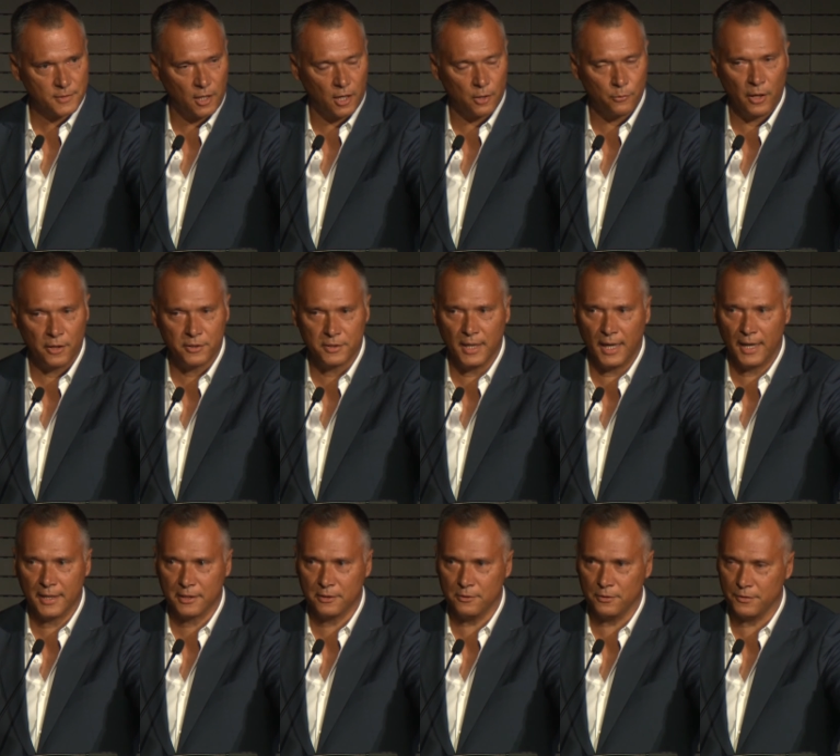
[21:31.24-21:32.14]
I wrote an
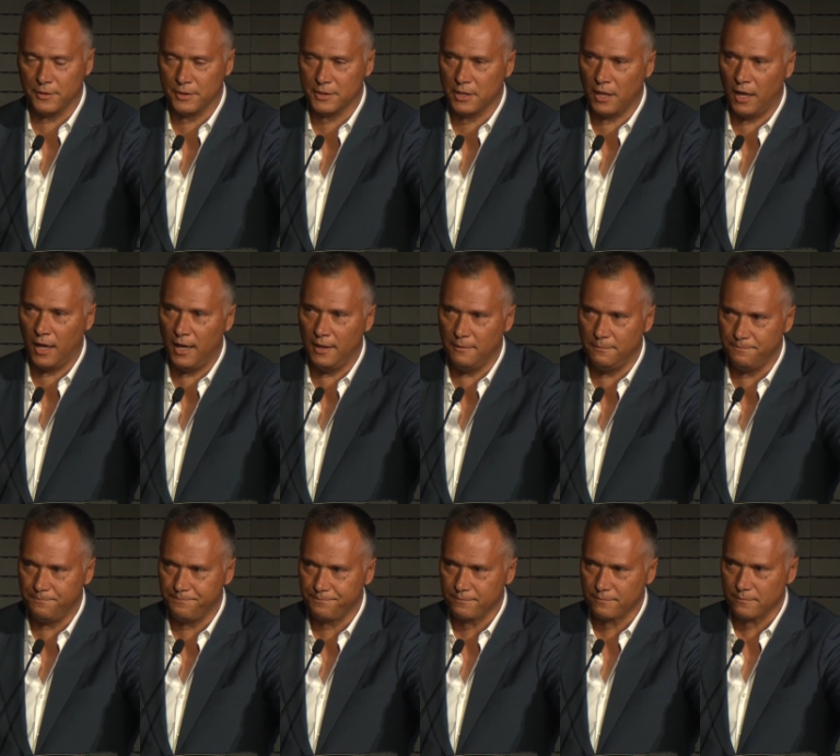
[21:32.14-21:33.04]
article at the
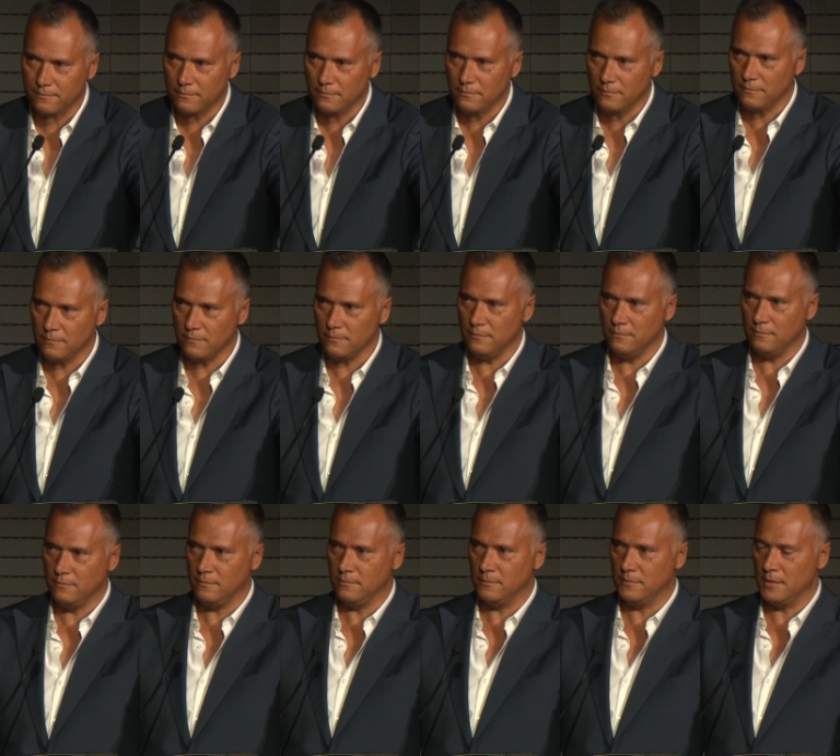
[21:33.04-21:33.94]
time
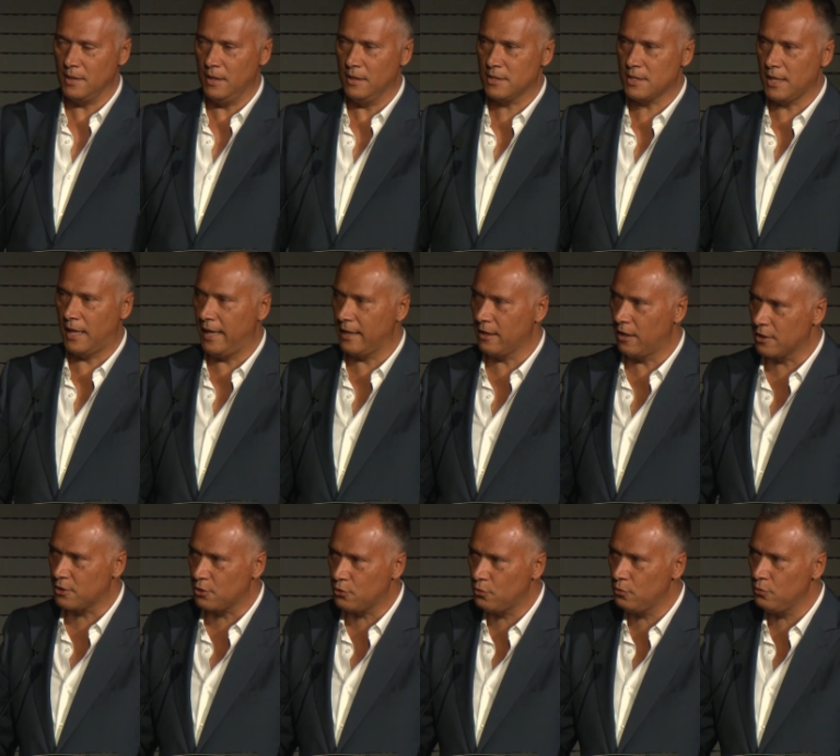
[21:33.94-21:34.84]
saying
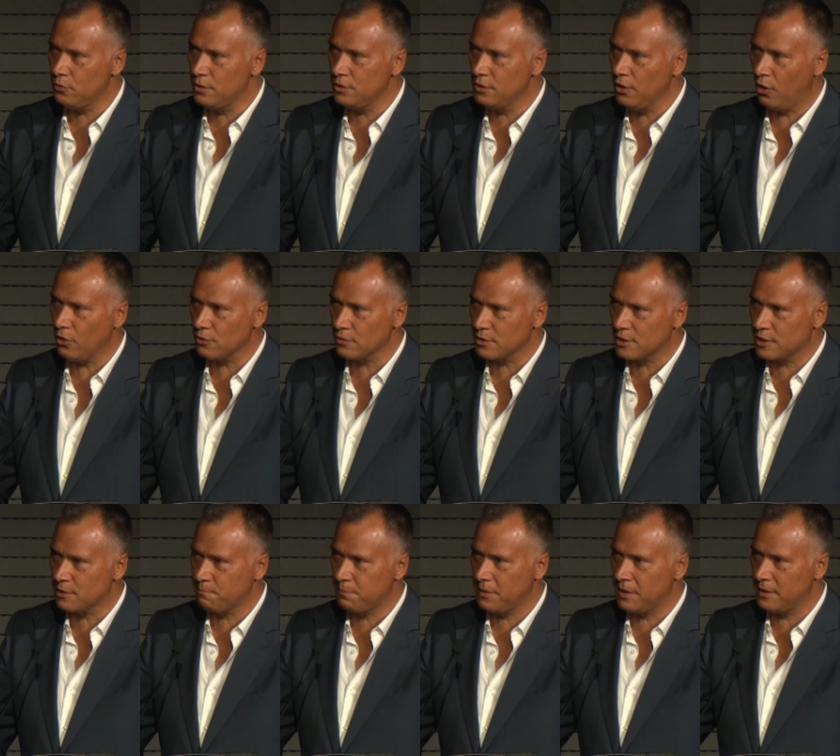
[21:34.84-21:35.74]
I could not
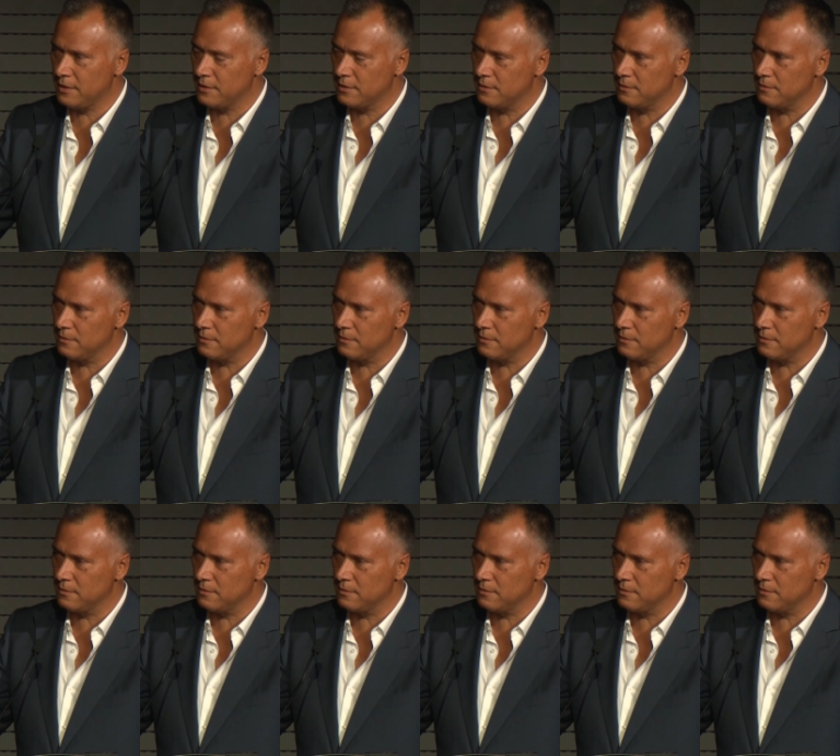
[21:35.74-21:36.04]
speak